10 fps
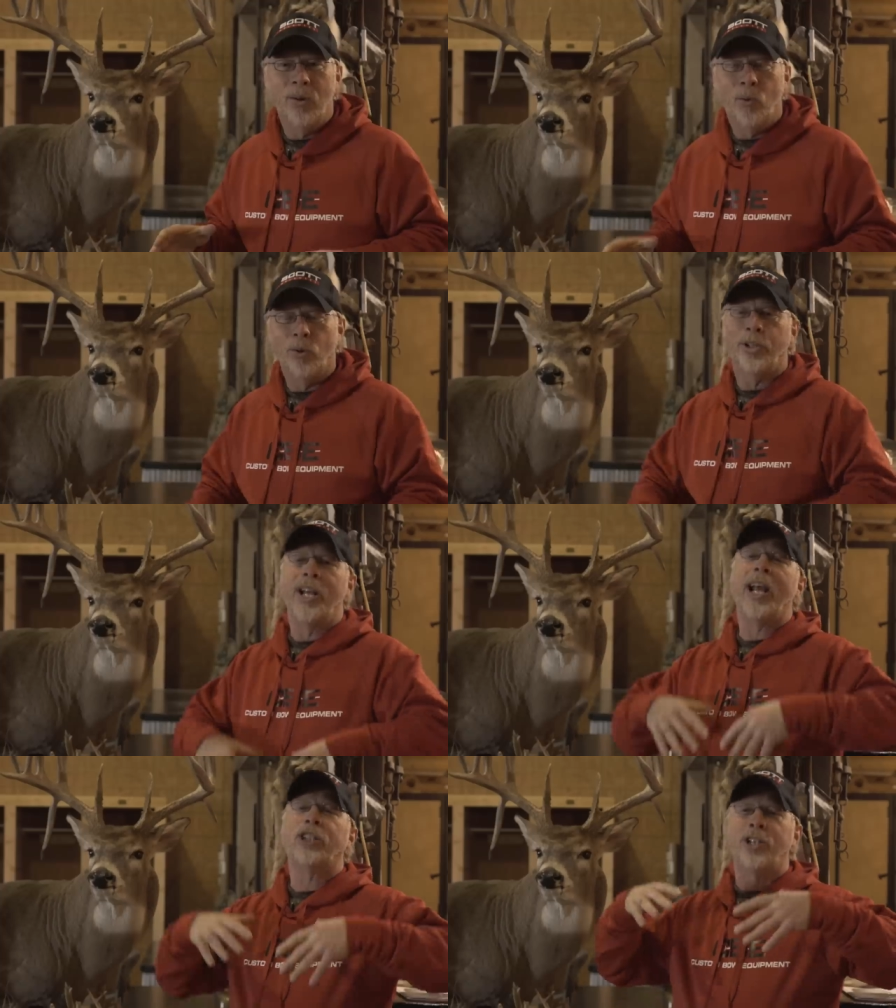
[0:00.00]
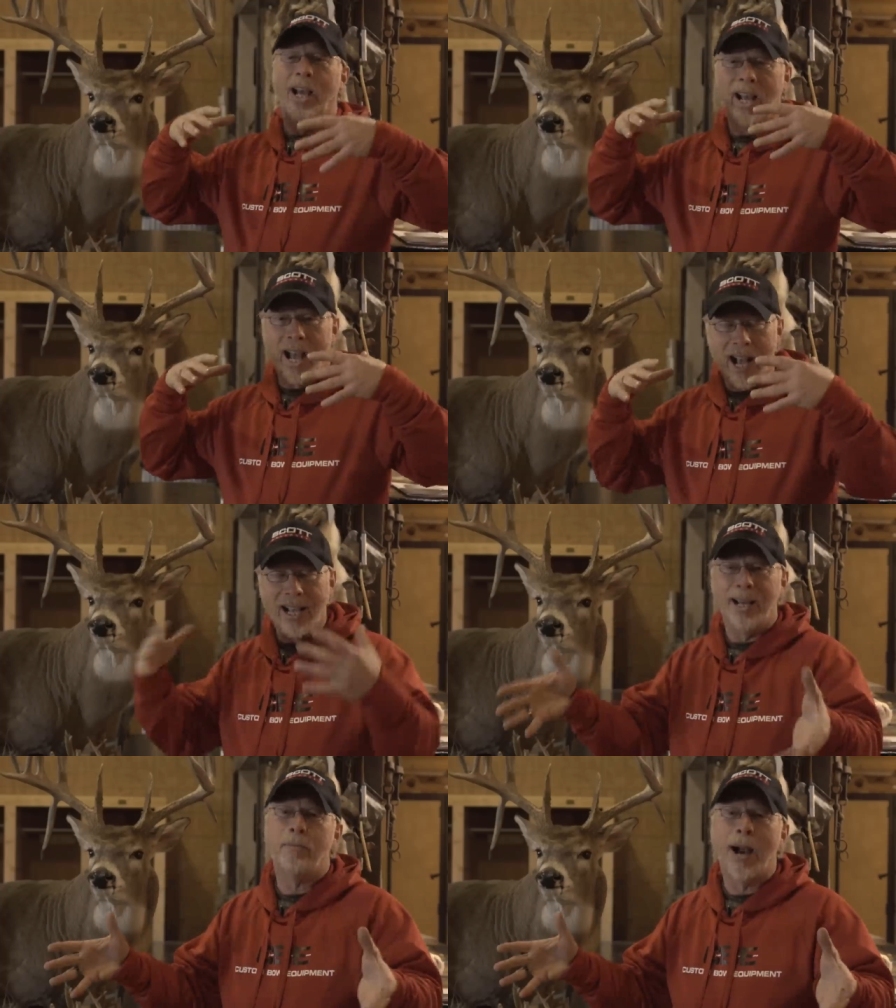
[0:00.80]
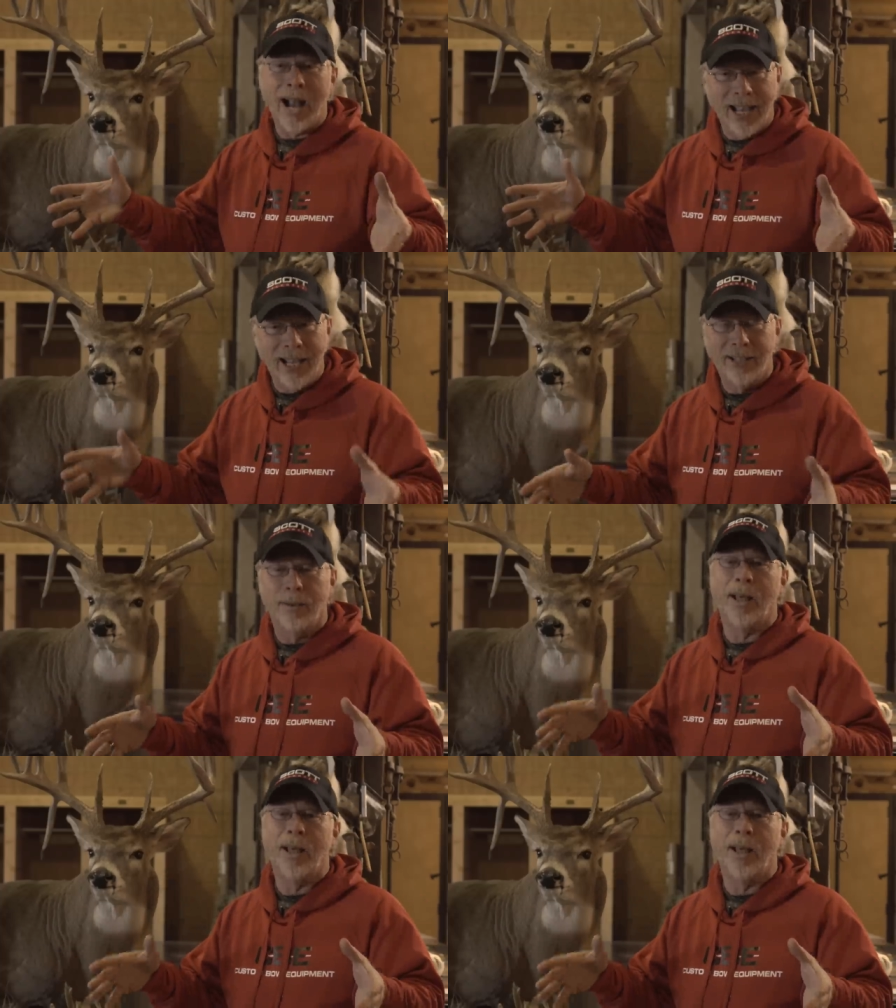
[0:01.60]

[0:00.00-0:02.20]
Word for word: Well, the next day I get back into